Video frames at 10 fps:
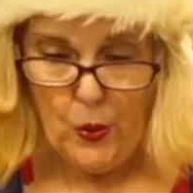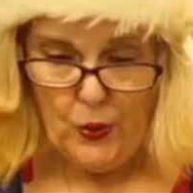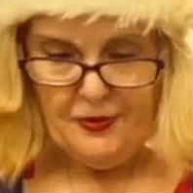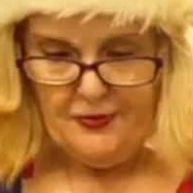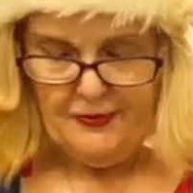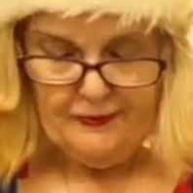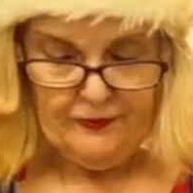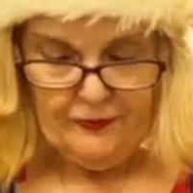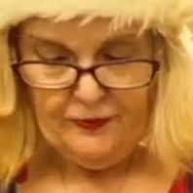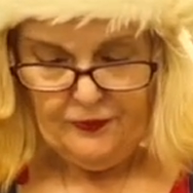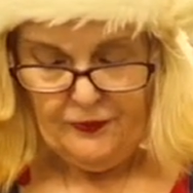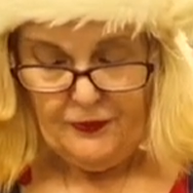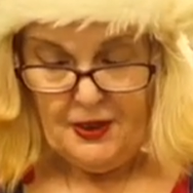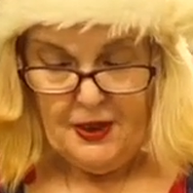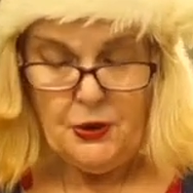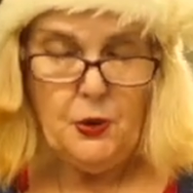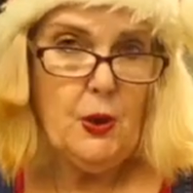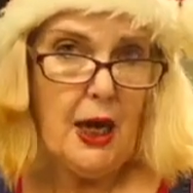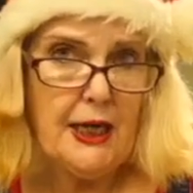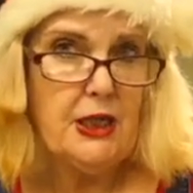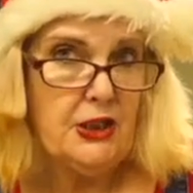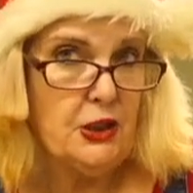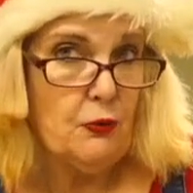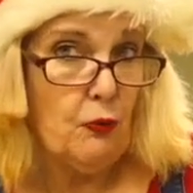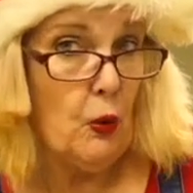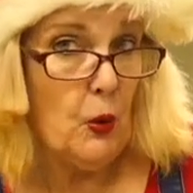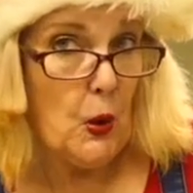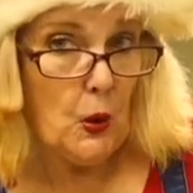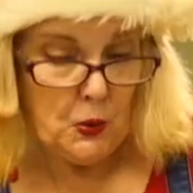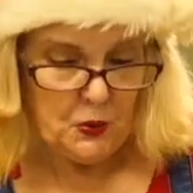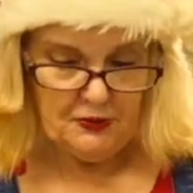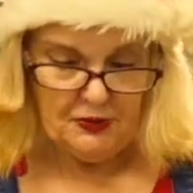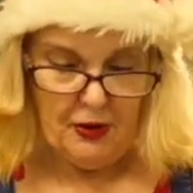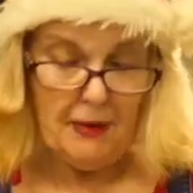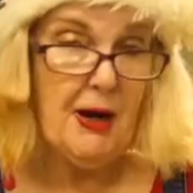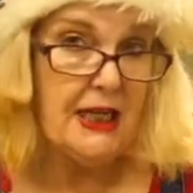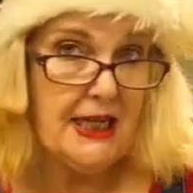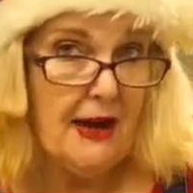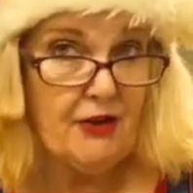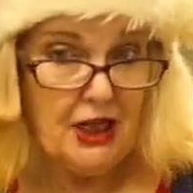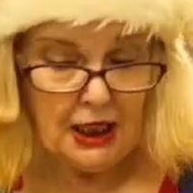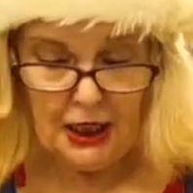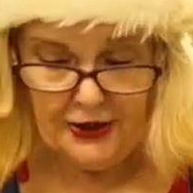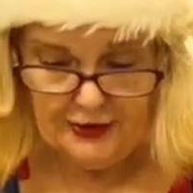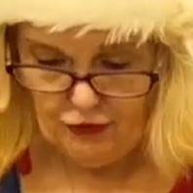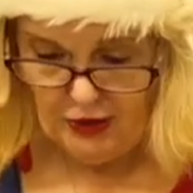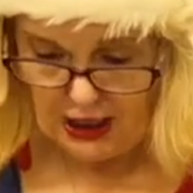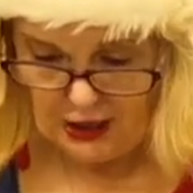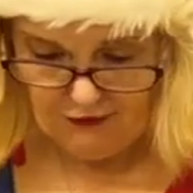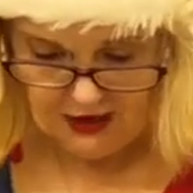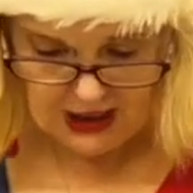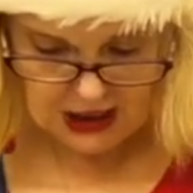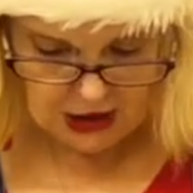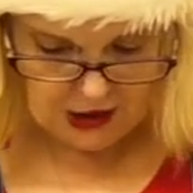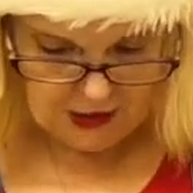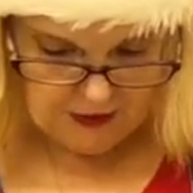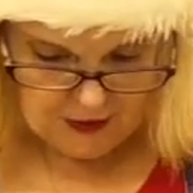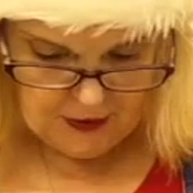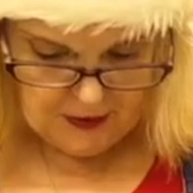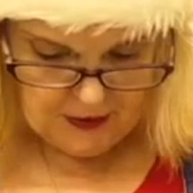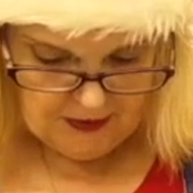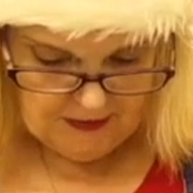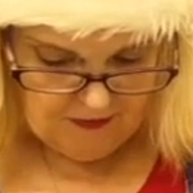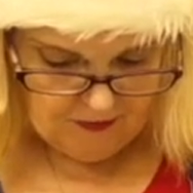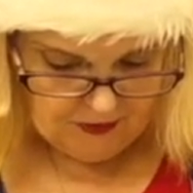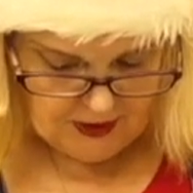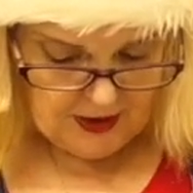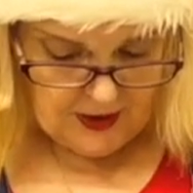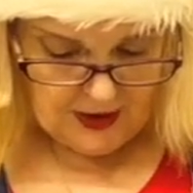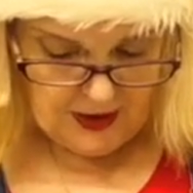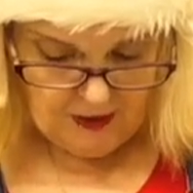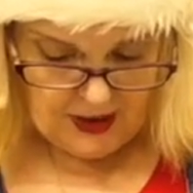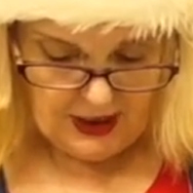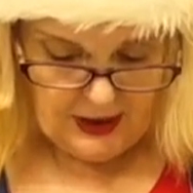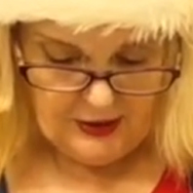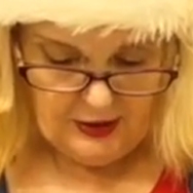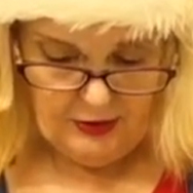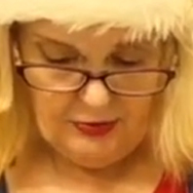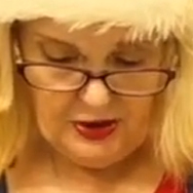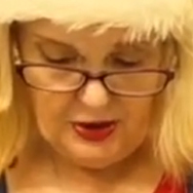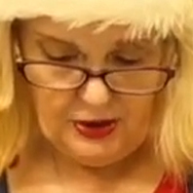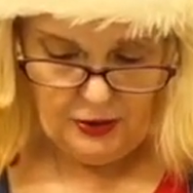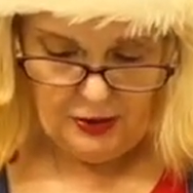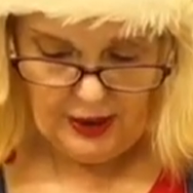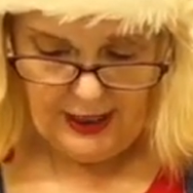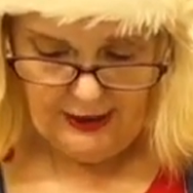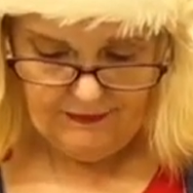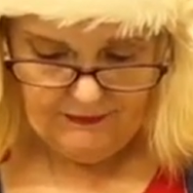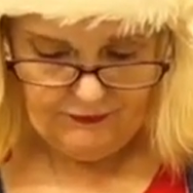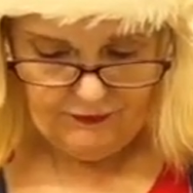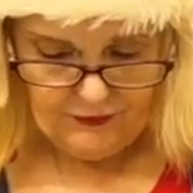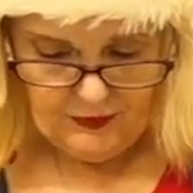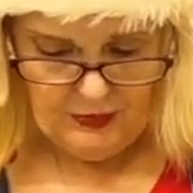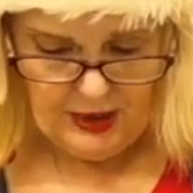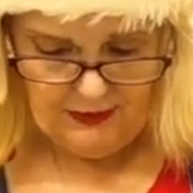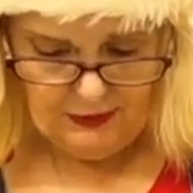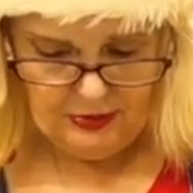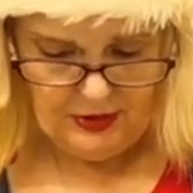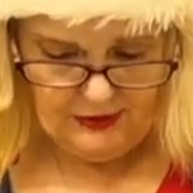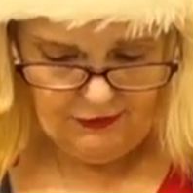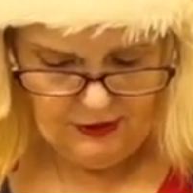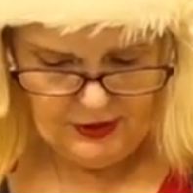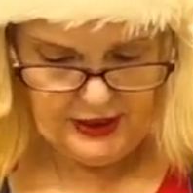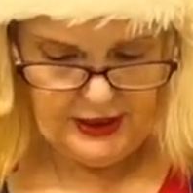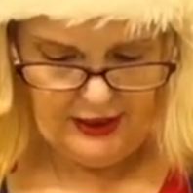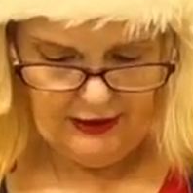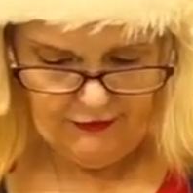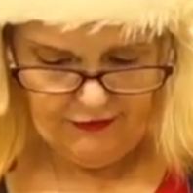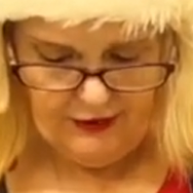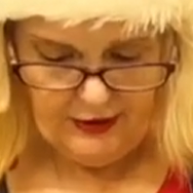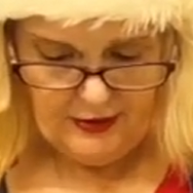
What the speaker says: I do like Disaronno, so I might have a little drink of it. Anyway, so we'll just do that. Might have to put this through a sieve.